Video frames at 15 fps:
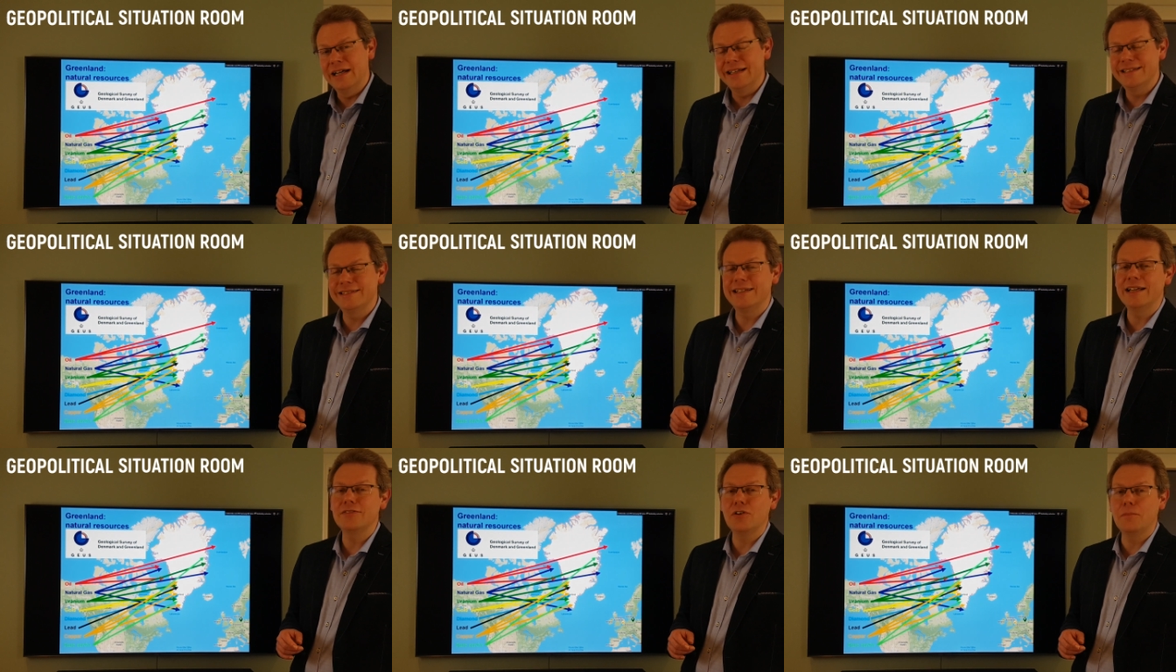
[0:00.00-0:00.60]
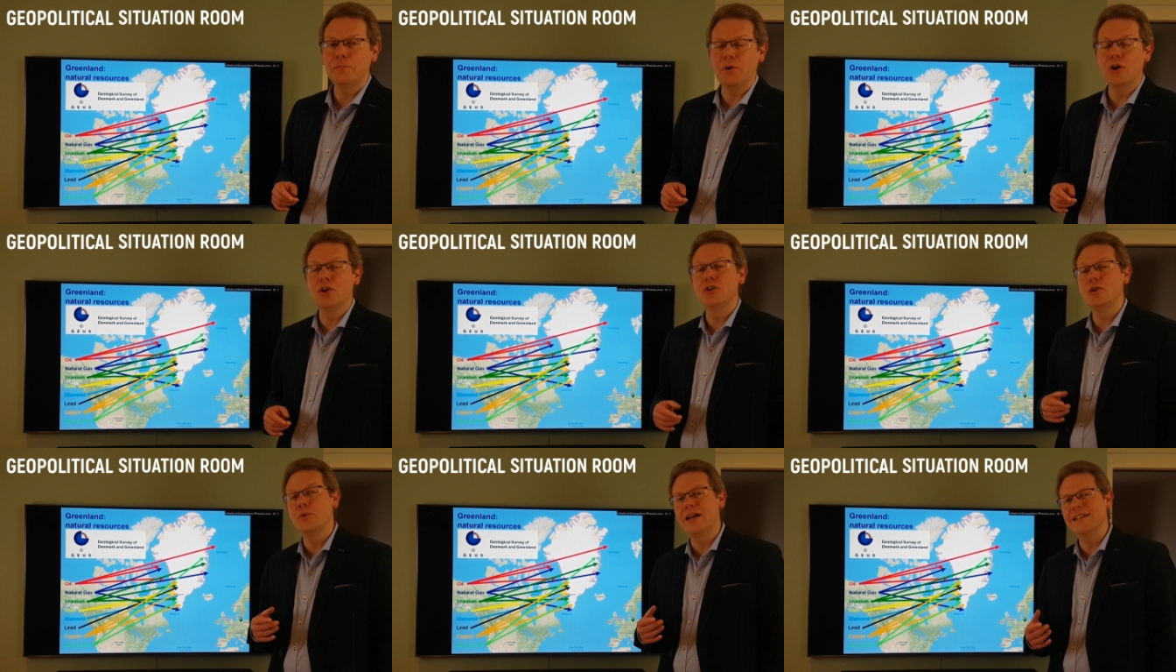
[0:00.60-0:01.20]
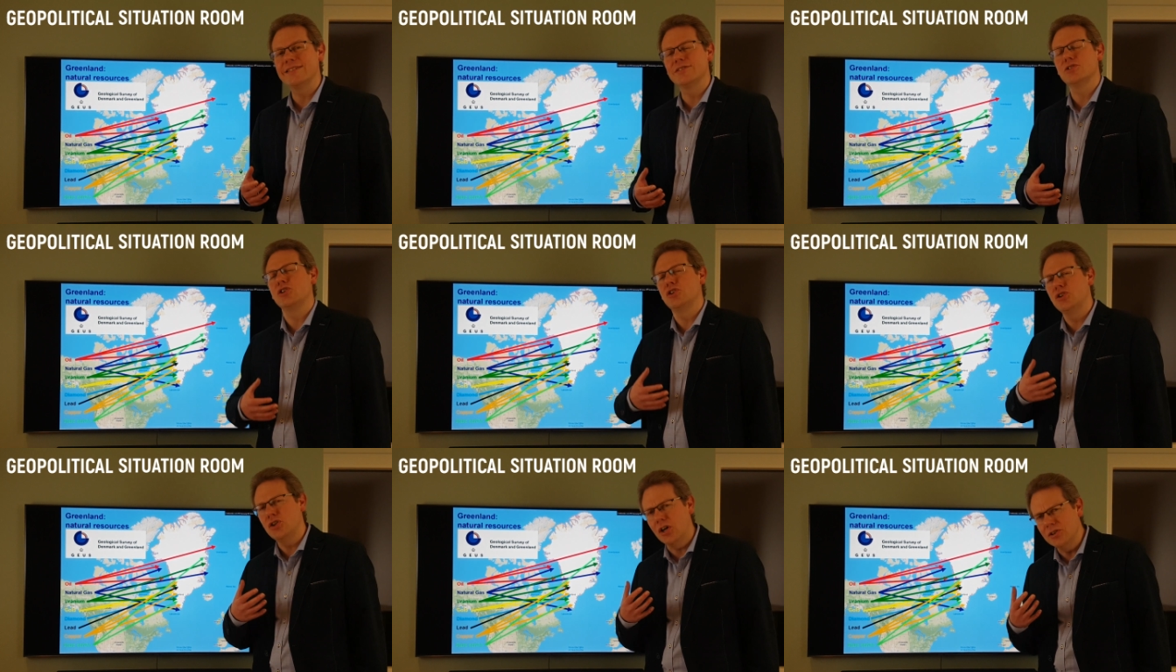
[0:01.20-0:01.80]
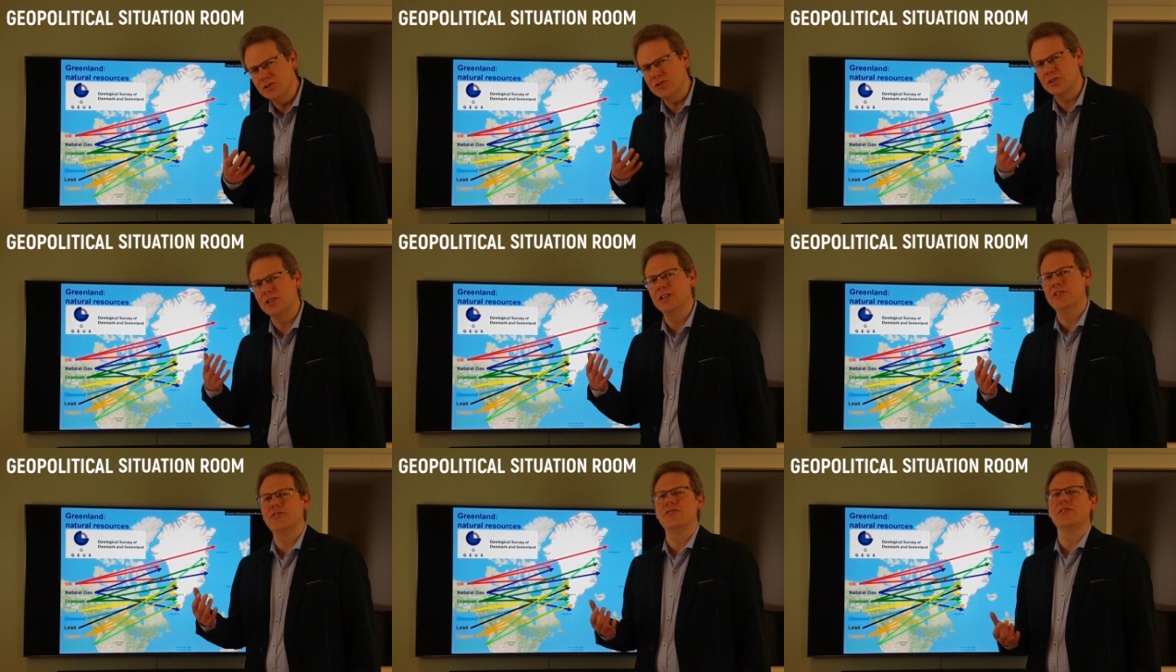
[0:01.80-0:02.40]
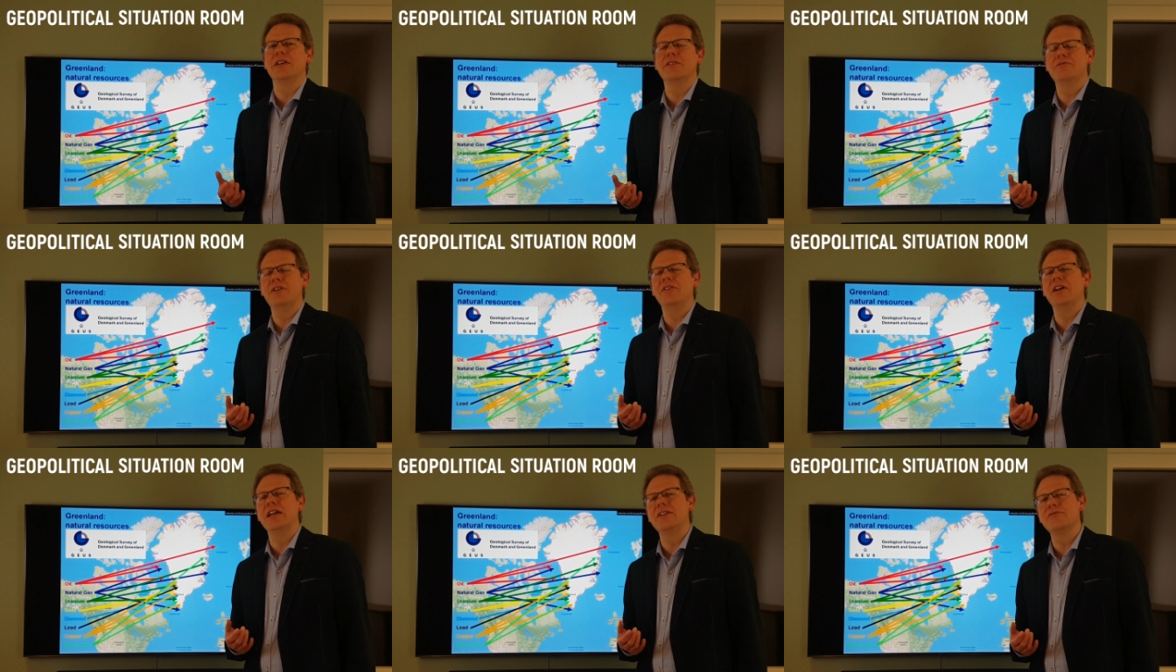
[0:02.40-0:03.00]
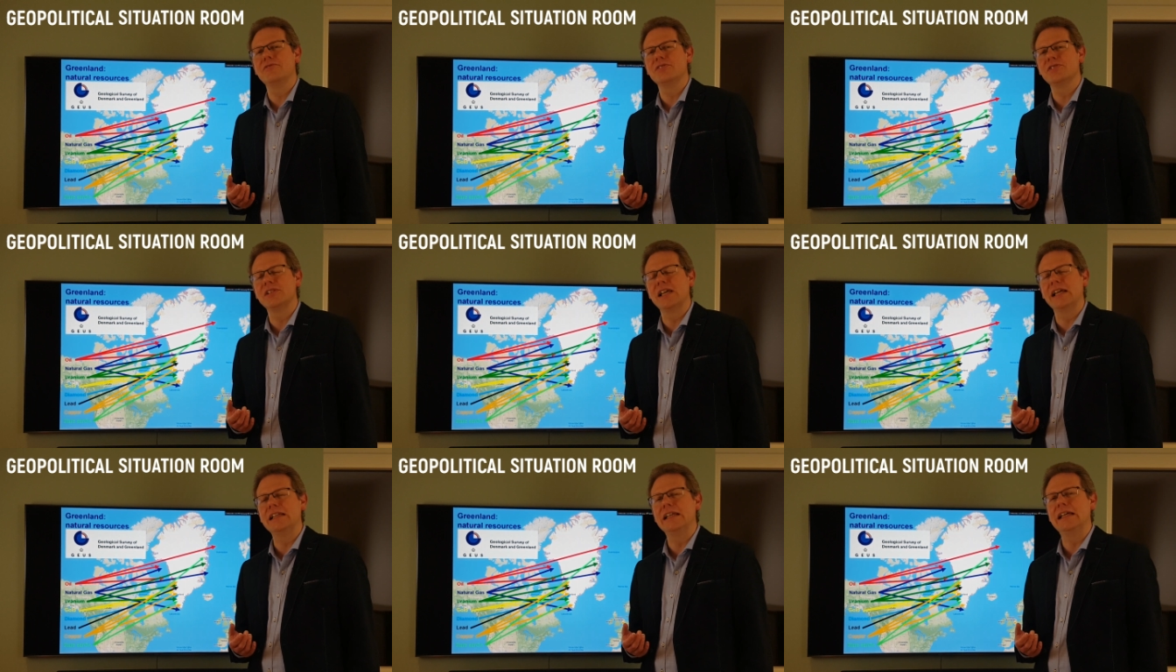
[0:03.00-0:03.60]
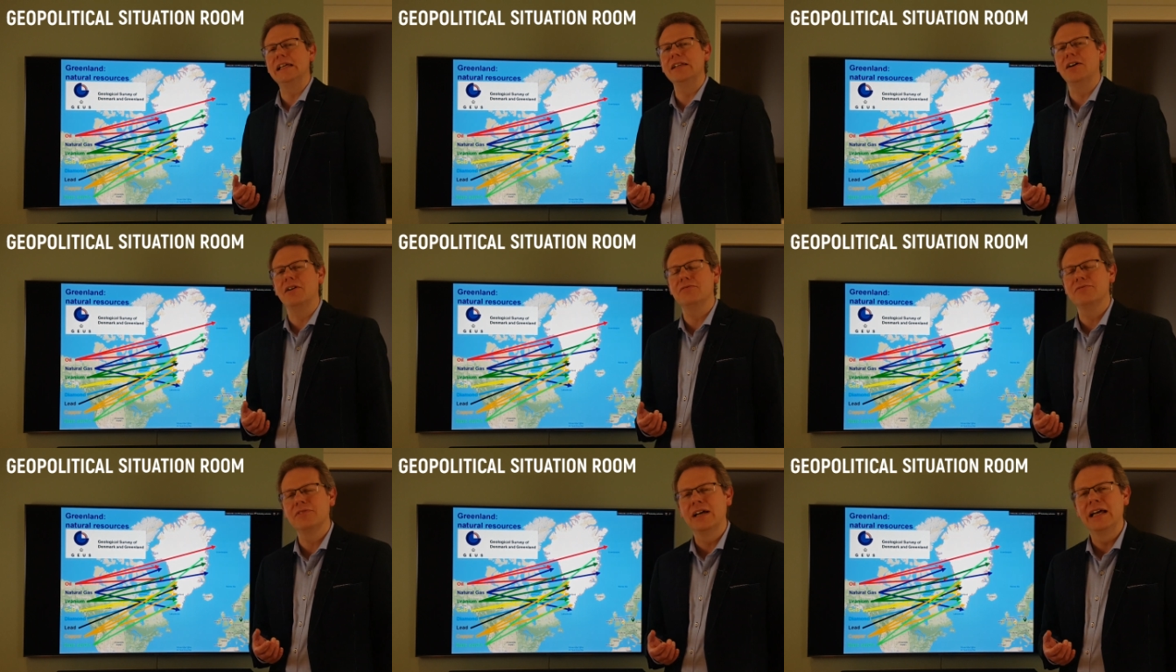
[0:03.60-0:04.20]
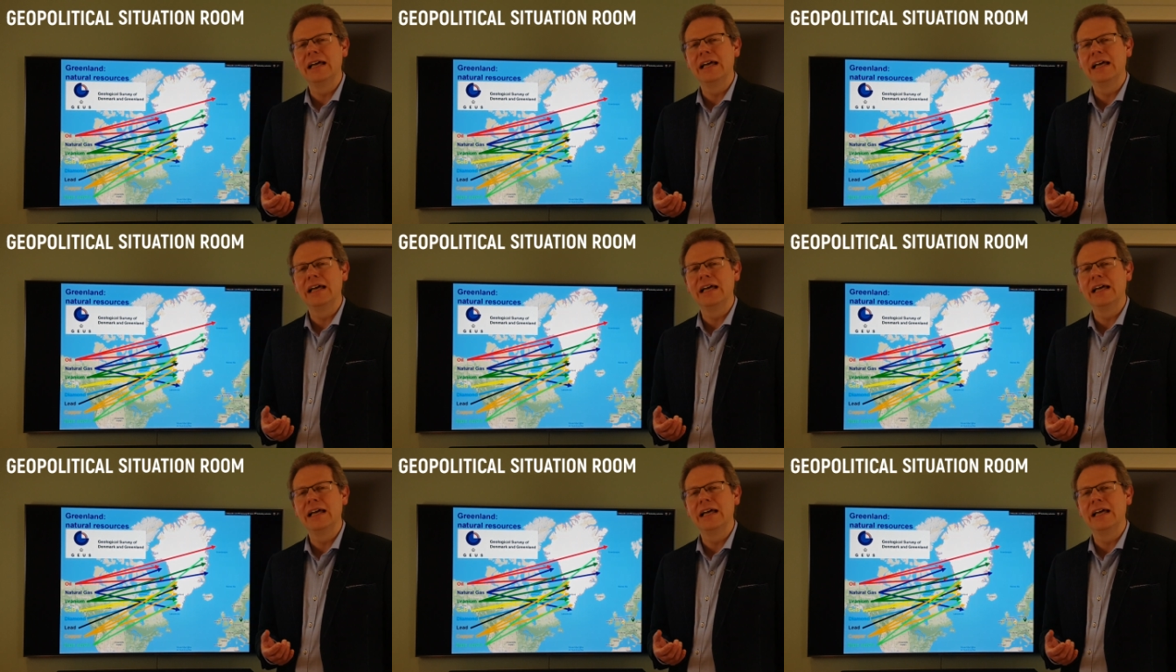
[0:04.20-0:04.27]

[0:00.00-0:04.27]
set up a US consulate, very interestingly enough,